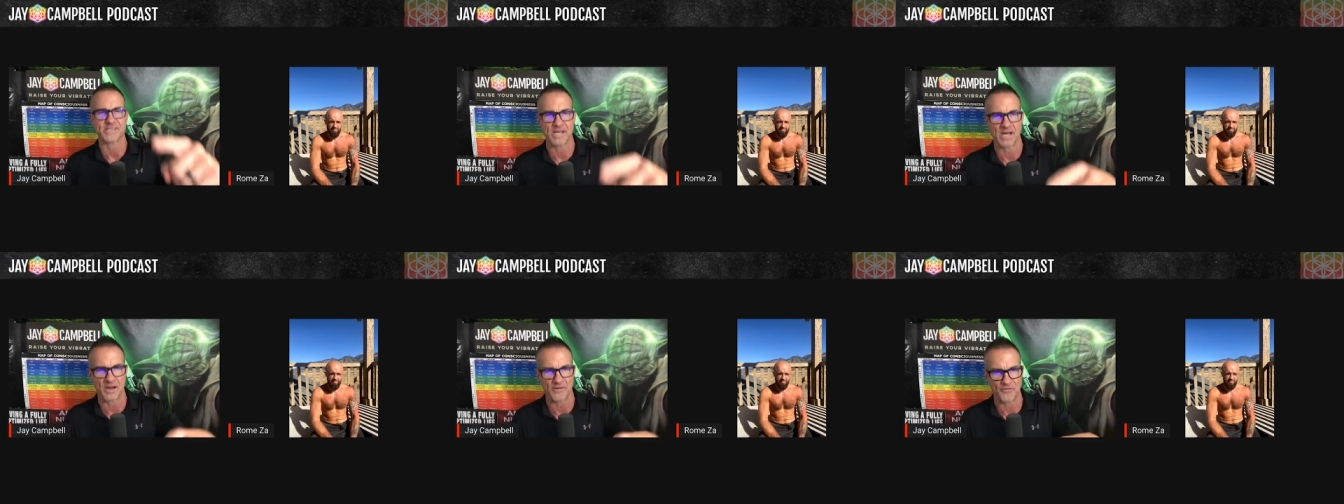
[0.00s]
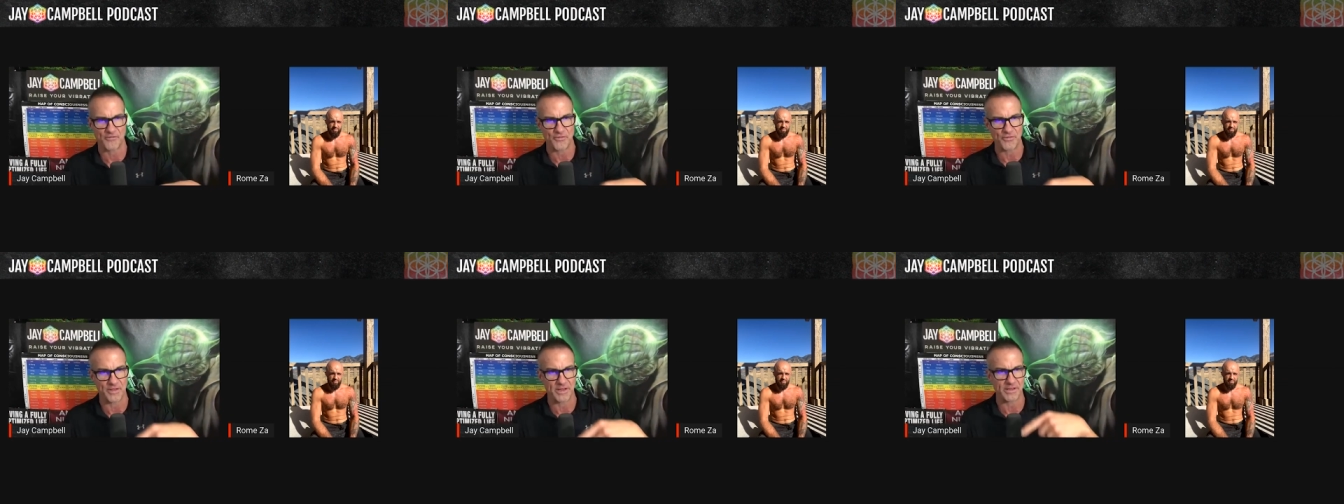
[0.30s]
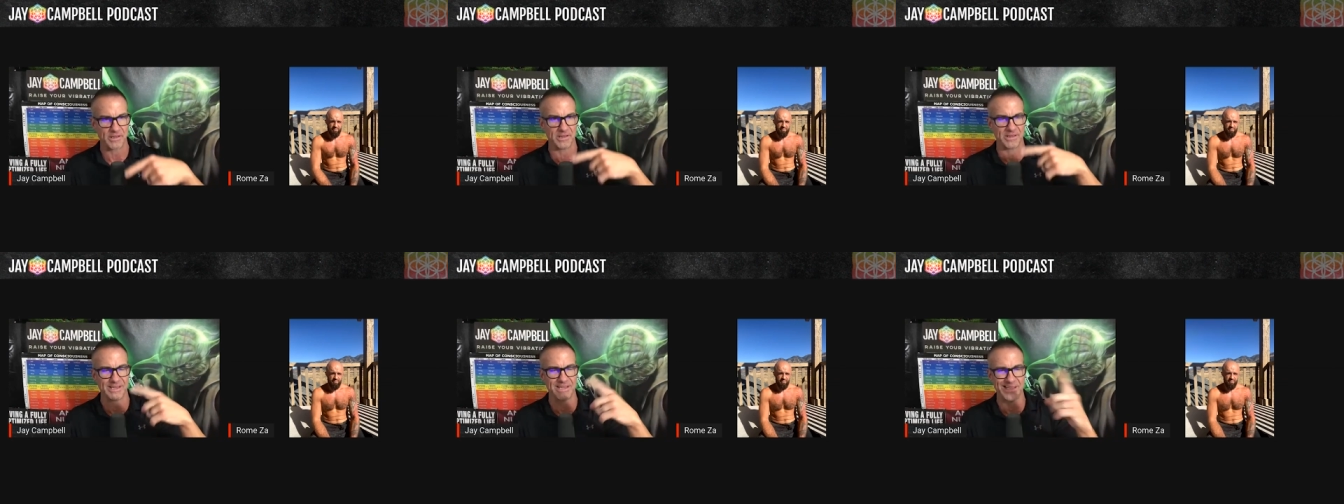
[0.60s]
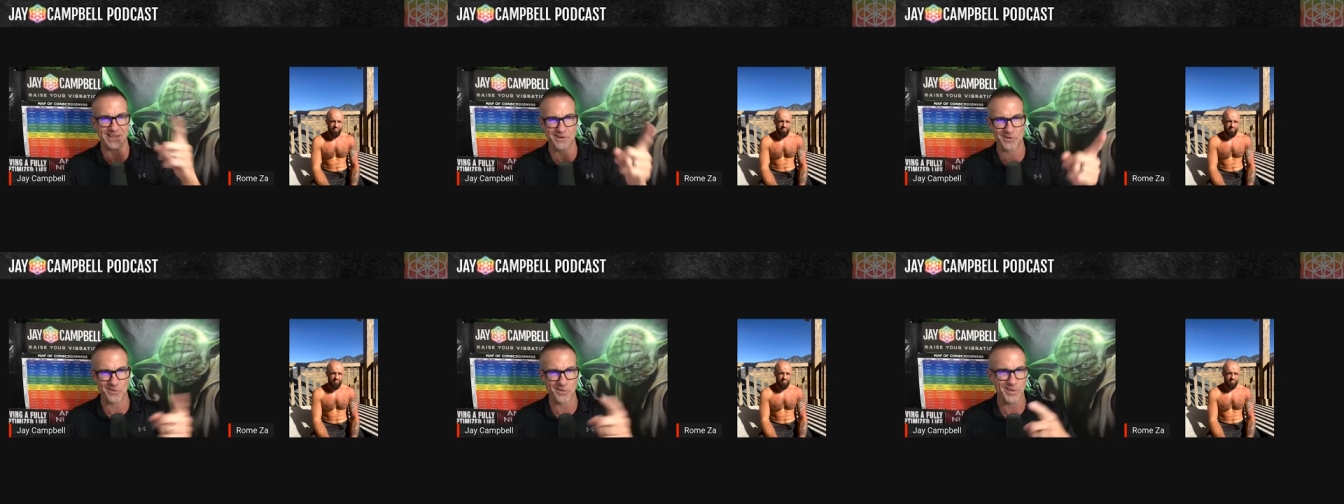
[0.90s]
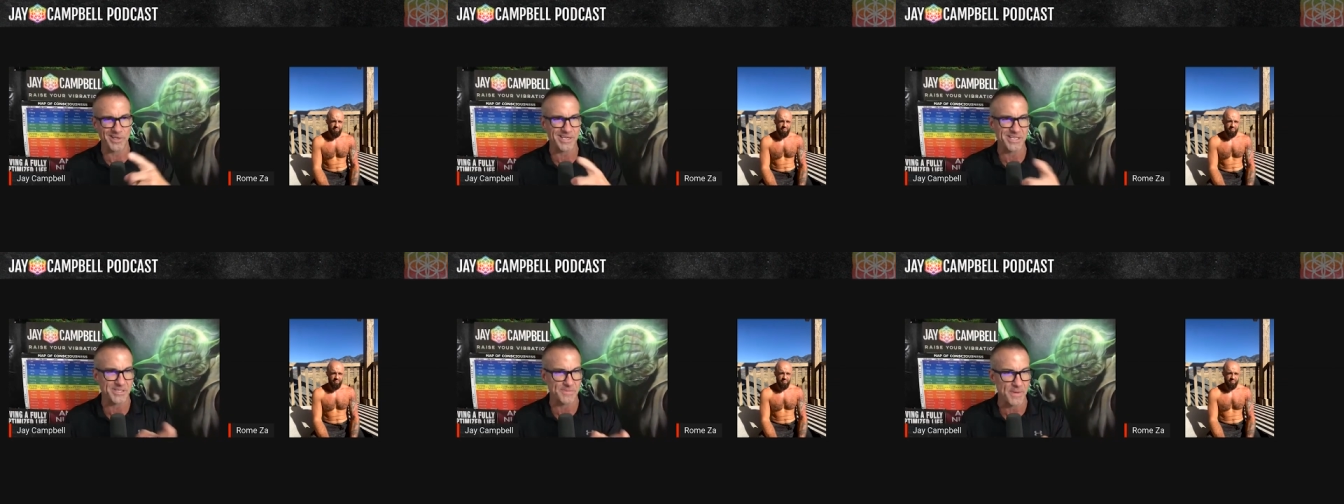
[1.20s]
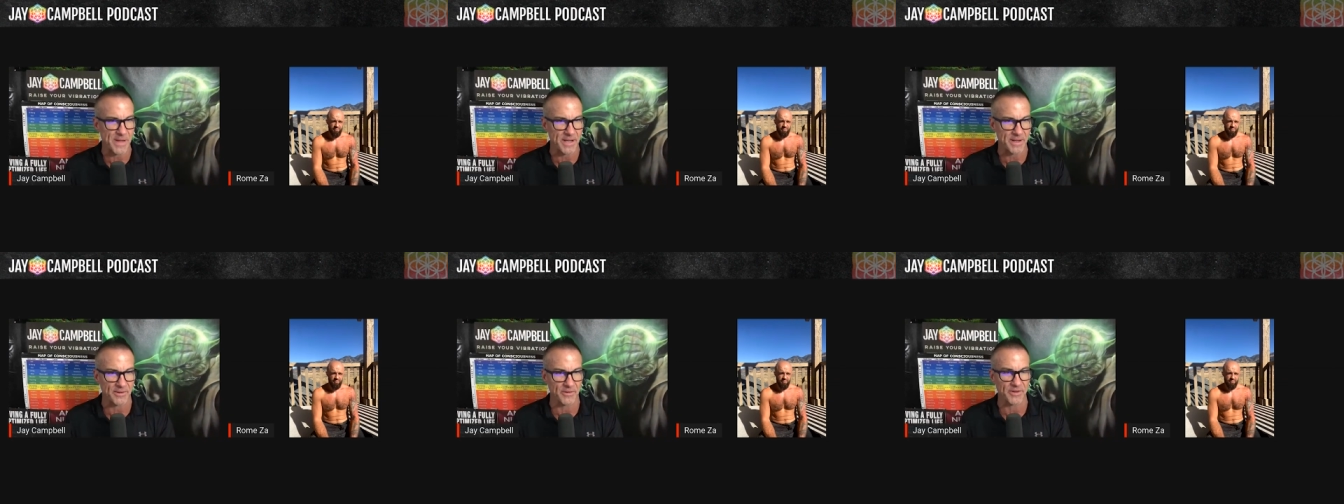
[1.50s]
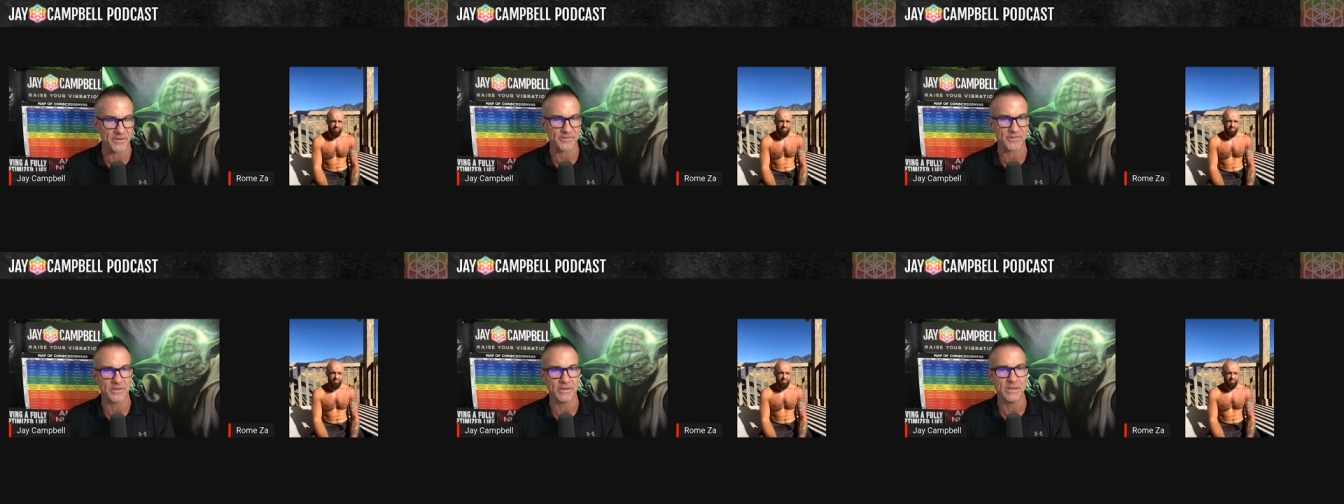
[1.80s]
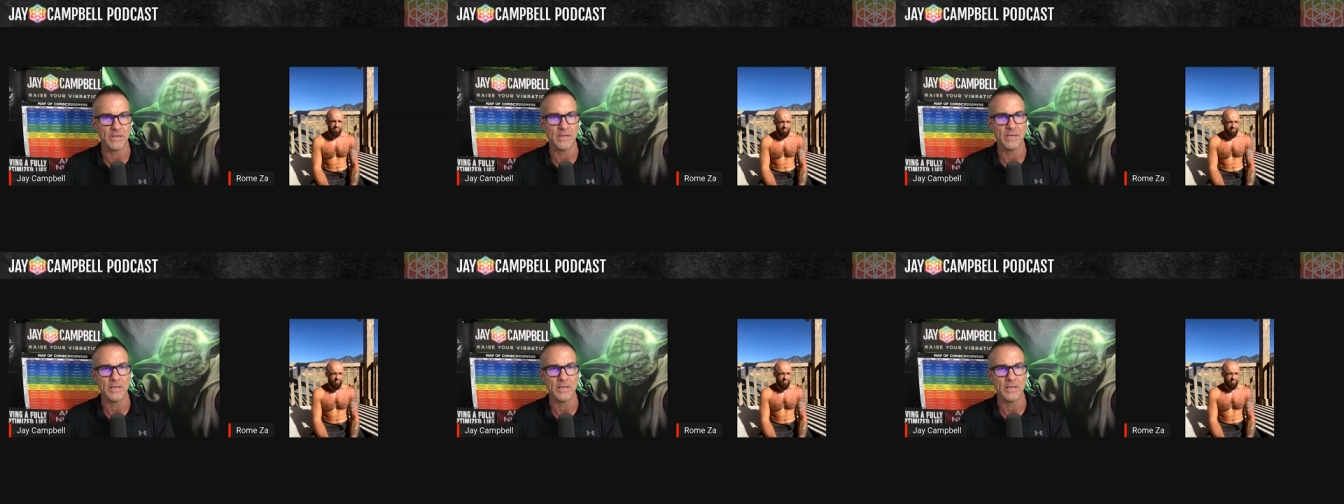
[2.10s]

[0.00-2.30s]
stuff that literally is meaningless.